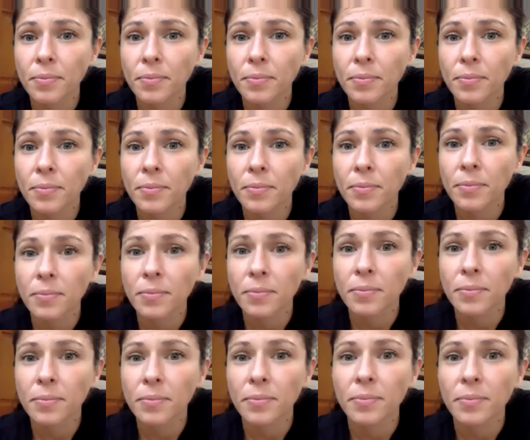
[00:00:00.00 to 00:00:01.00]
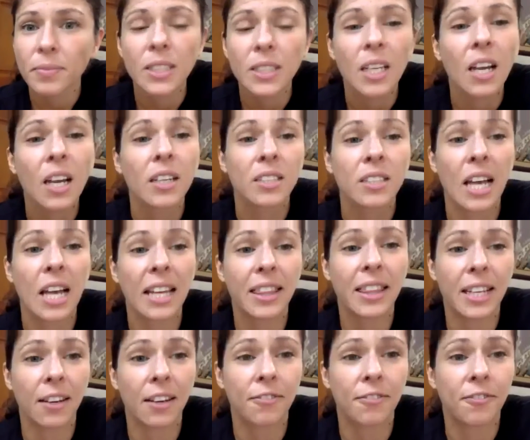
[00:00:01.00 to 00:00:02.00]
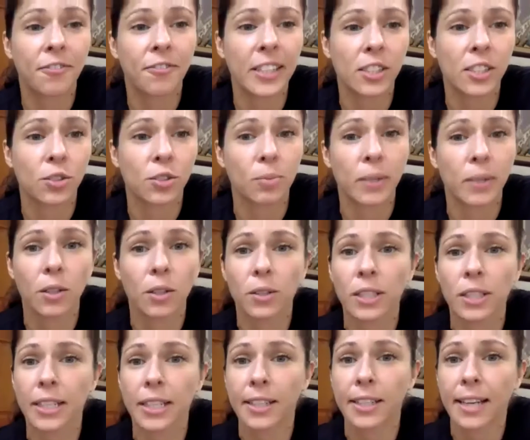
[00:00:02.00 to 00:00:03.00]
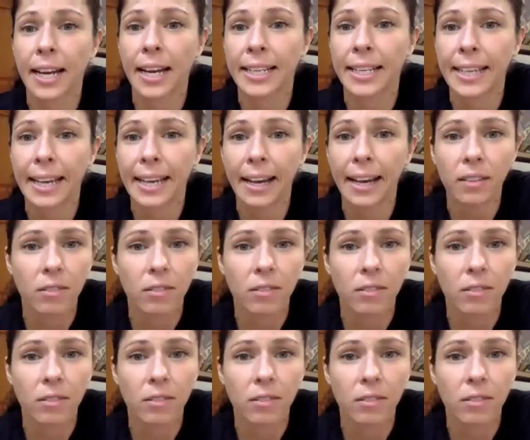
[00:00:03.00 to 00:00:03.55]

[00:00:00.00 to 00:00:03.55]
Because I think a fish would be a really good idea.